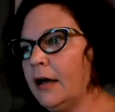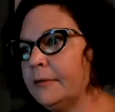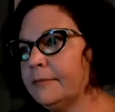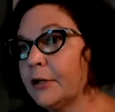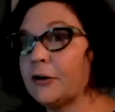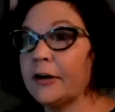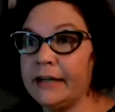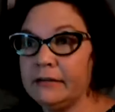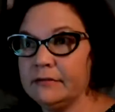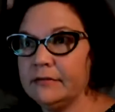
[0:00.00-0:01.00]
They're
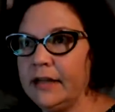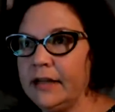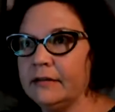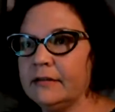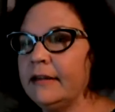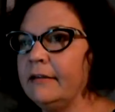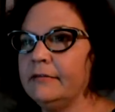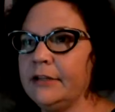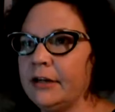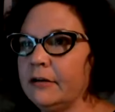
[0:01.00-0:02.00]
great. And
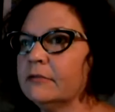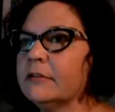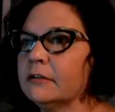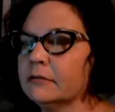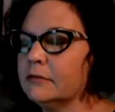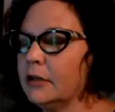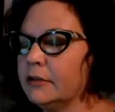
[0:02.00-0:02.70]
they're a